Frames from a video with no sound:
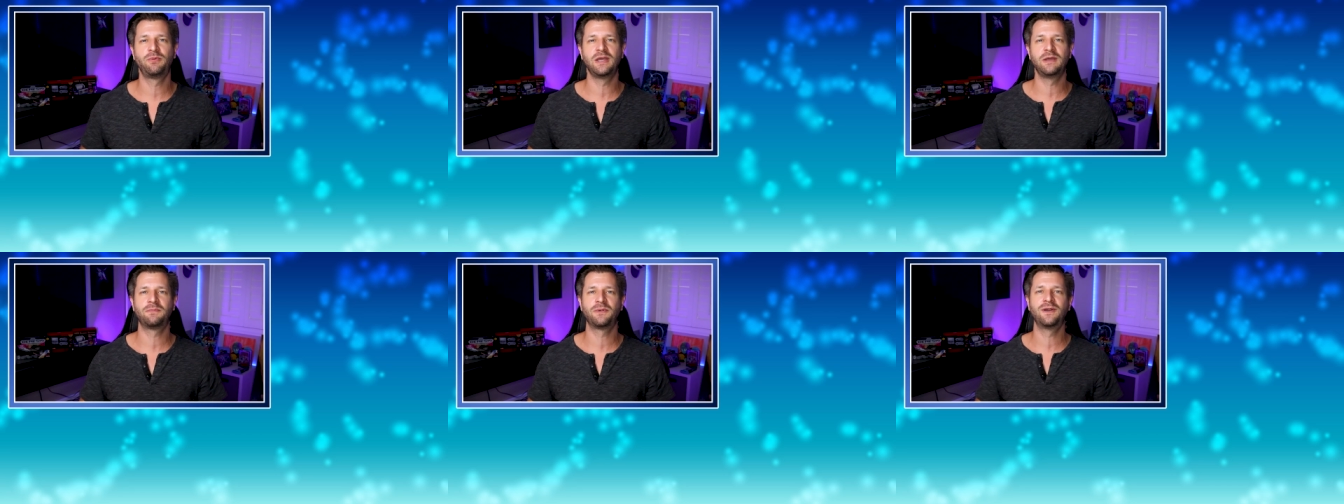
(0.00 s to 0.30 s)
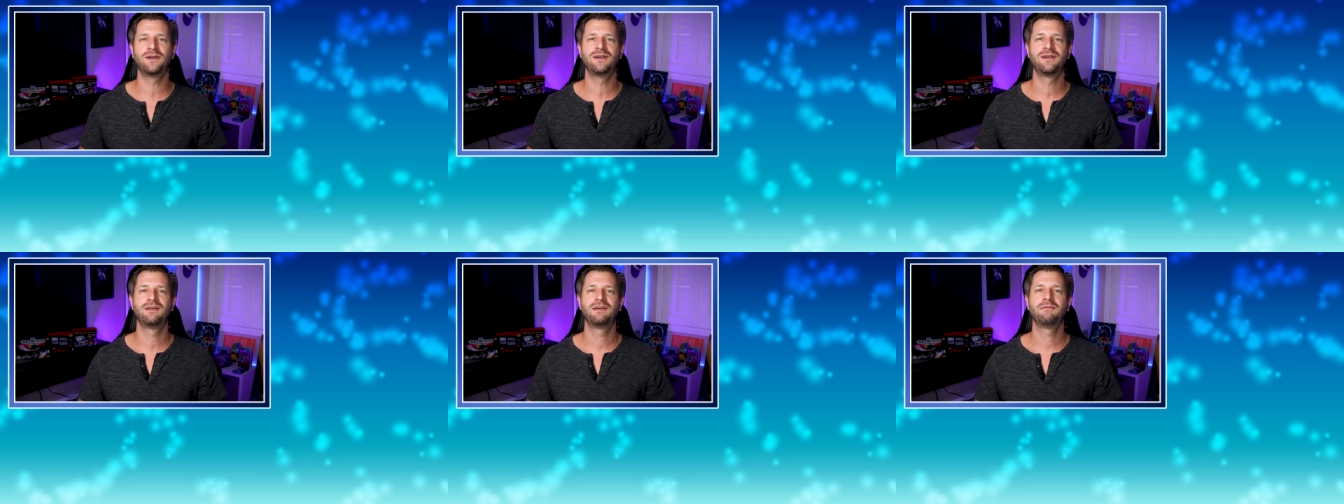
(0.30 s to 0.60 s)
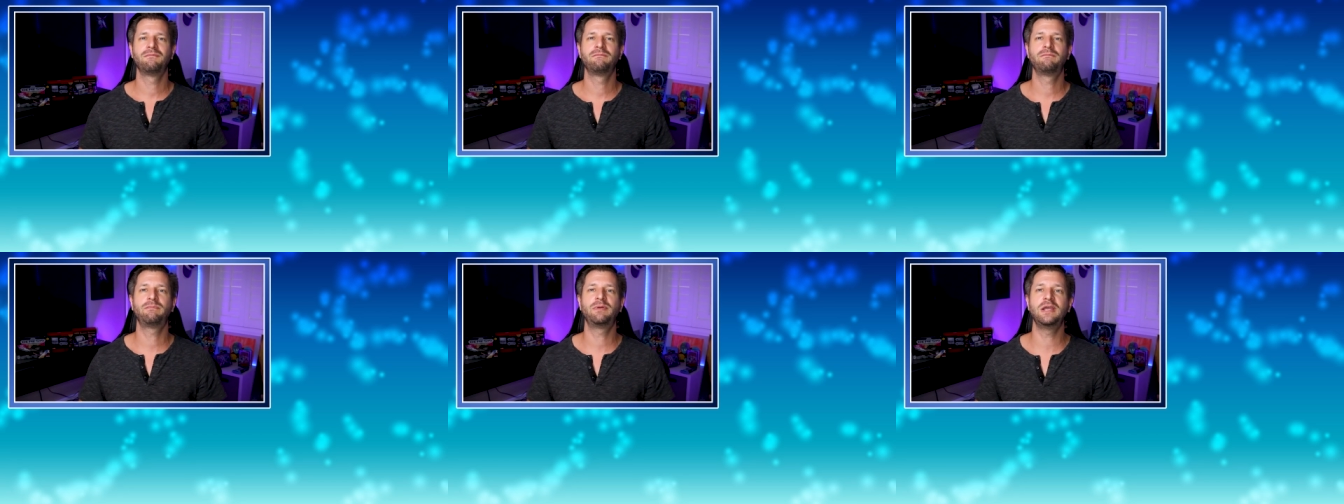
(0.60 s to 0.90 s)
people,
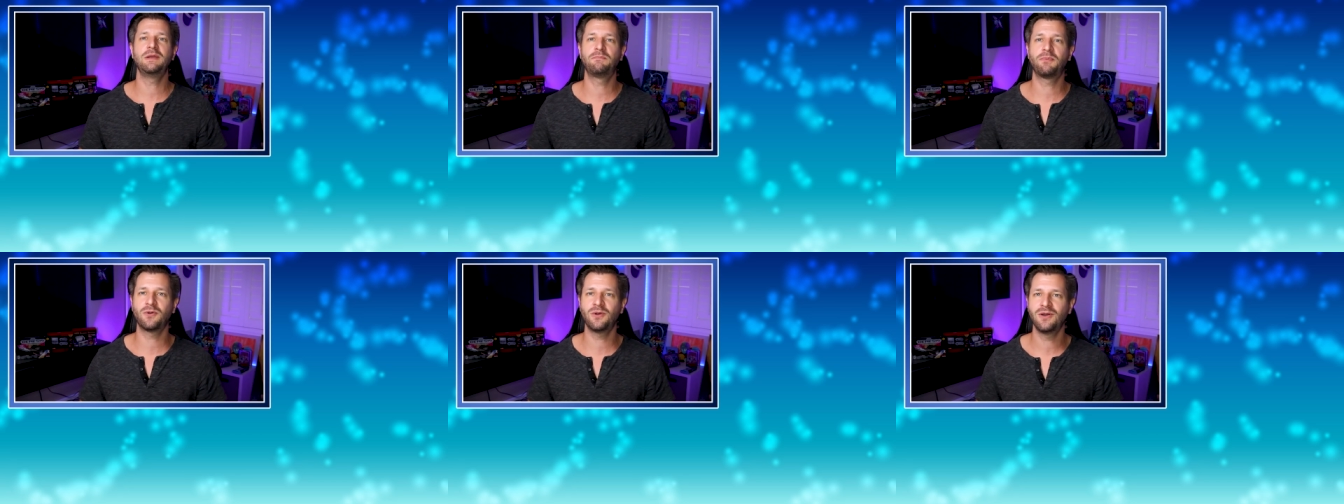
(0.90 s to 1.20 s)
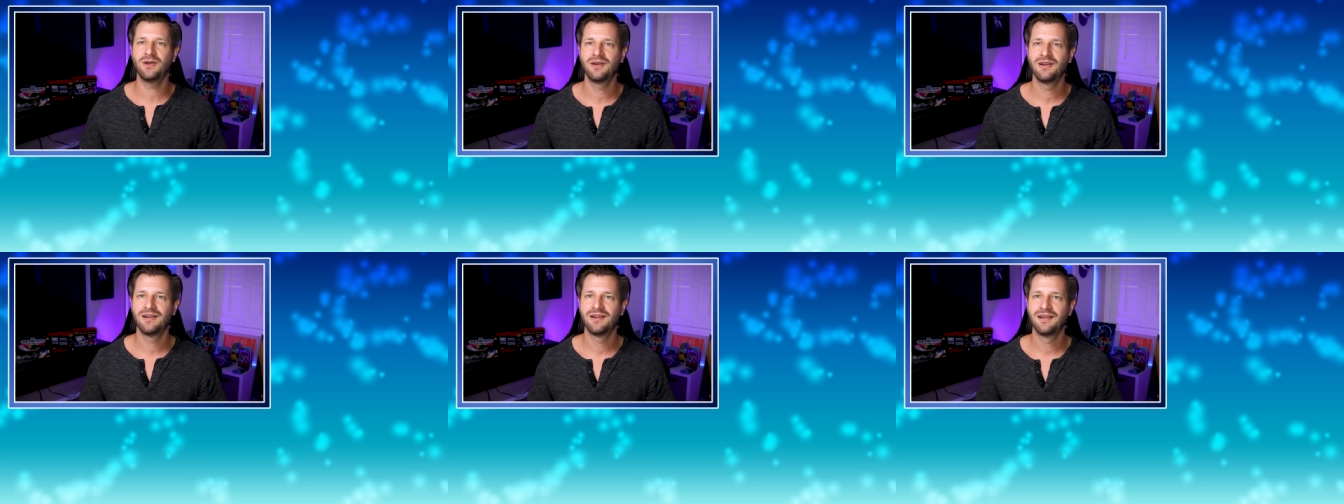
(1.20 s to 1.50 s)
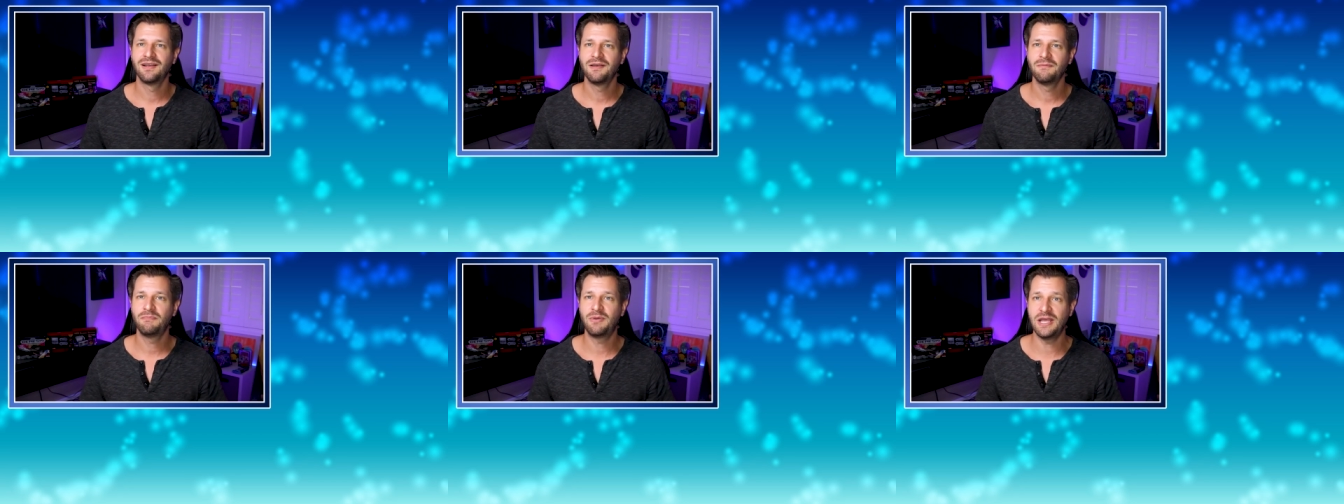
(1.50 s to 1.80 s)
peeper,
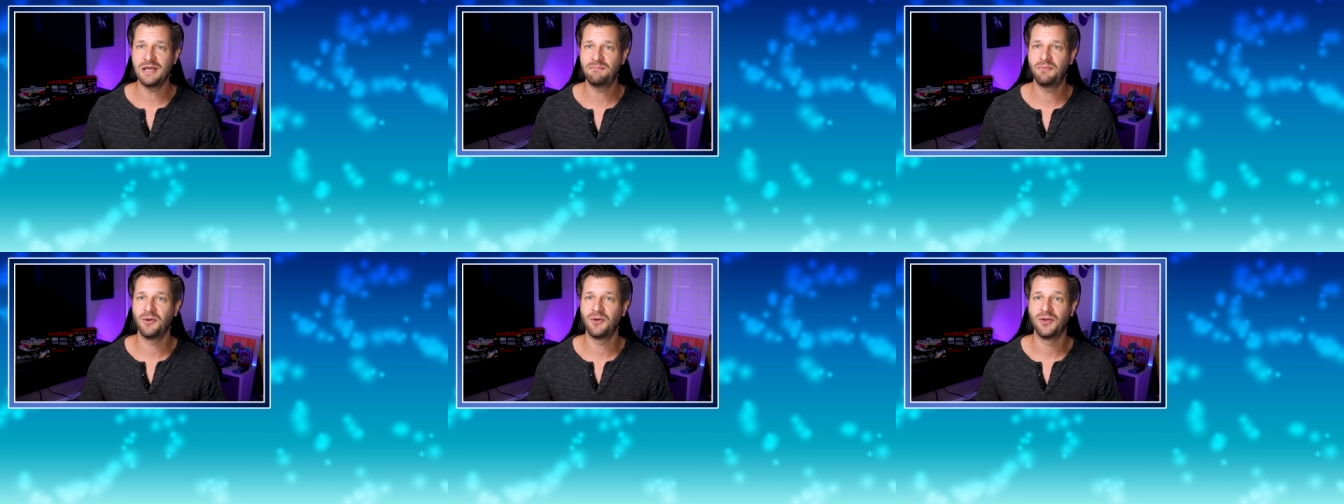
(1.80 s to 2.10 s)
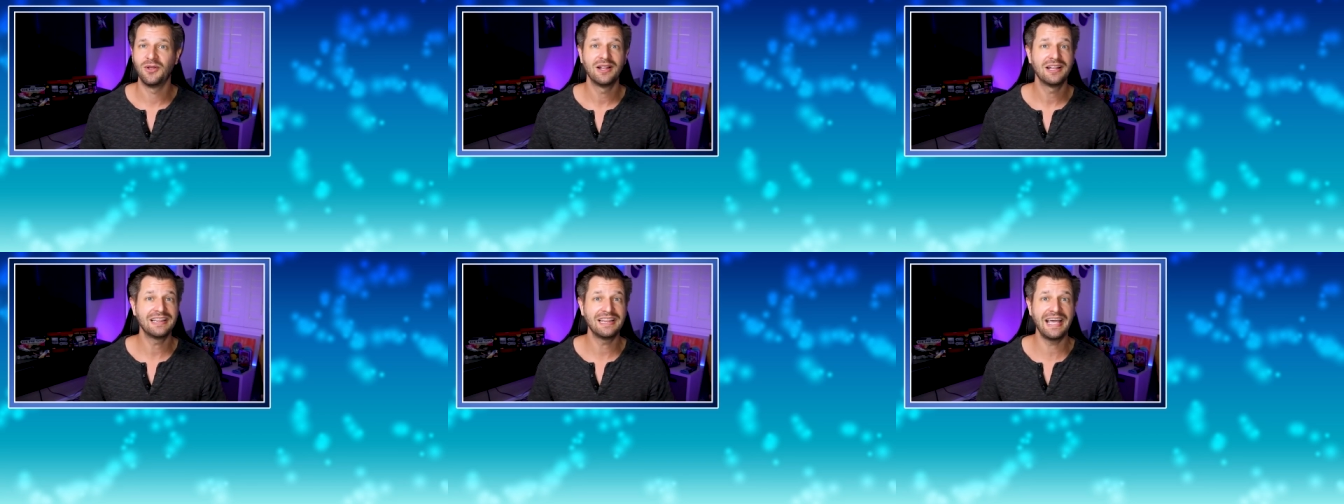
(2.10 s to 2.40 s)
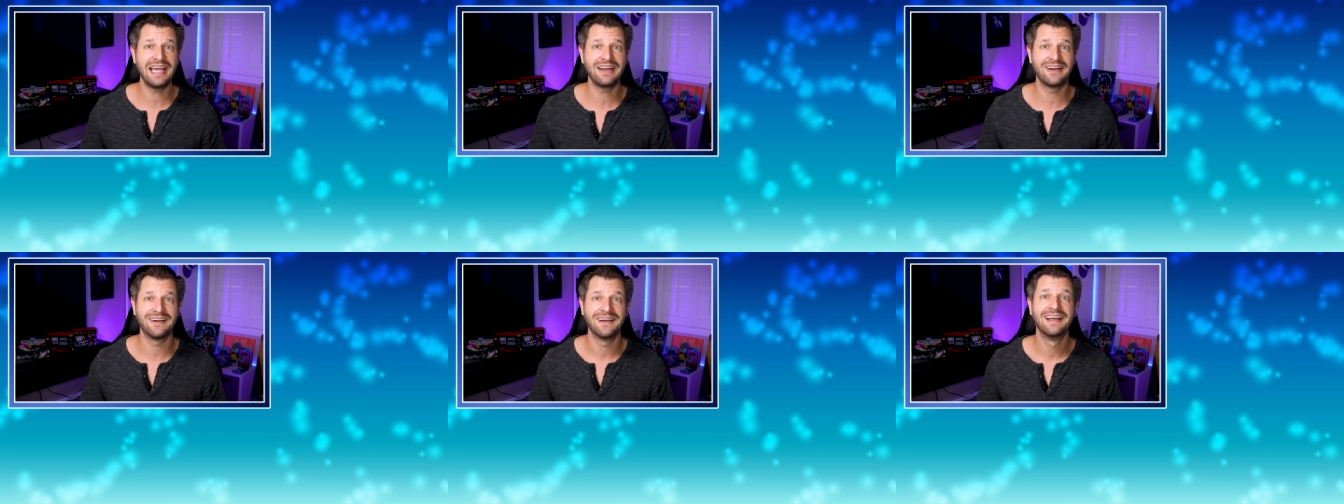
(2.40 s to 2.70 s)
people
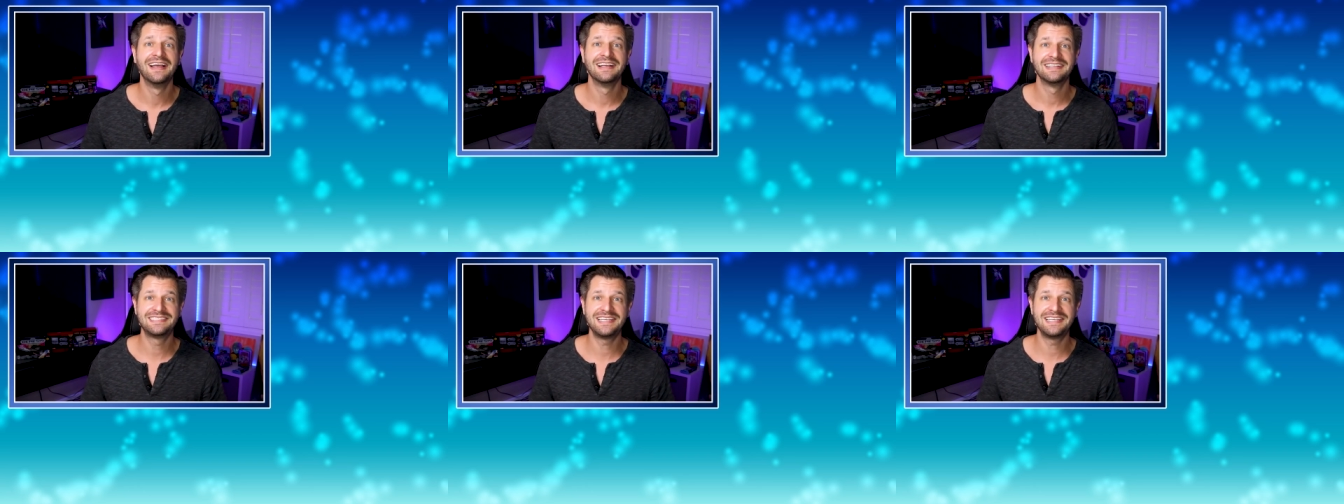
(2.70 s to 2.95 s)
later.